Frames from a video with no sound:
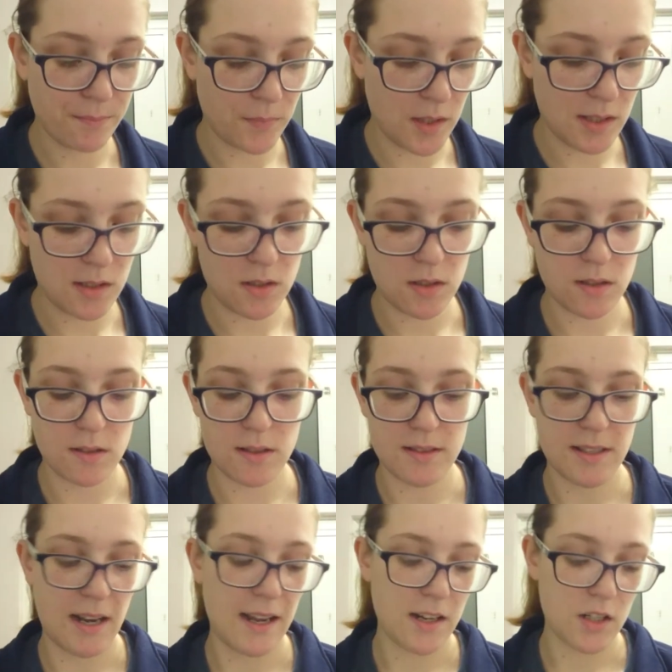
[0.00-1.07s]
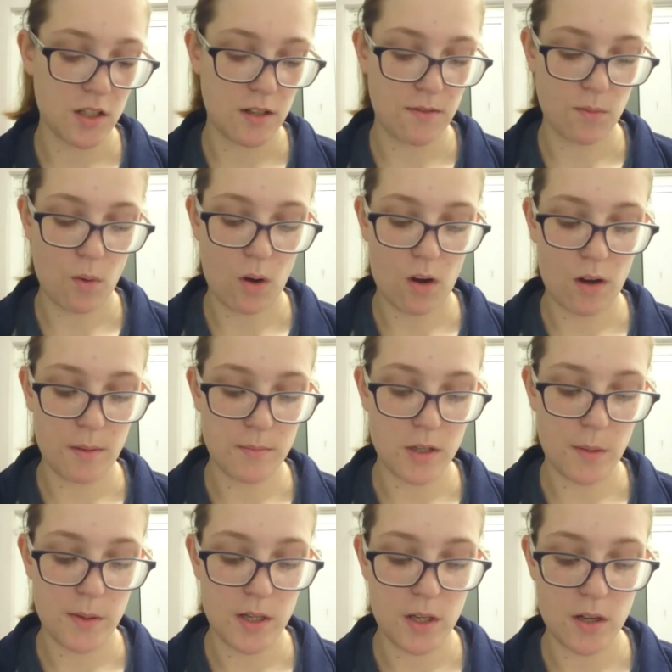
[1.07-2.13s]
This is just a selection of what I'm
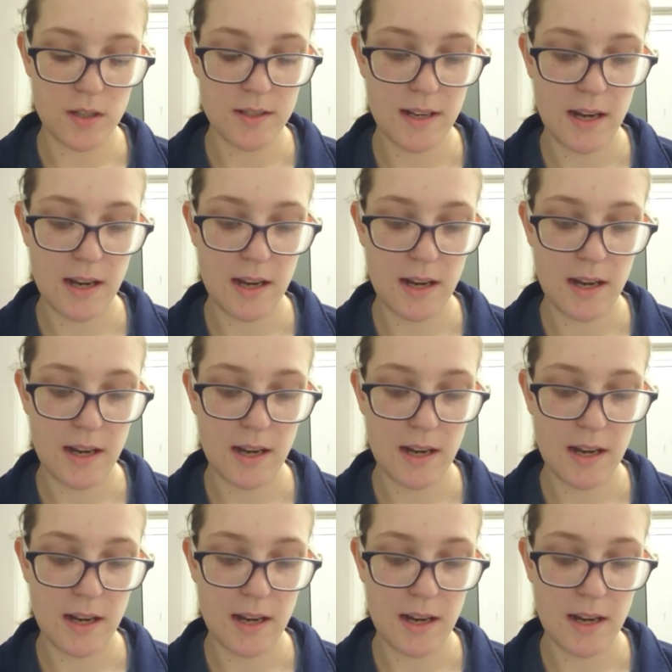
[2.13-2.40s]
showing you guys.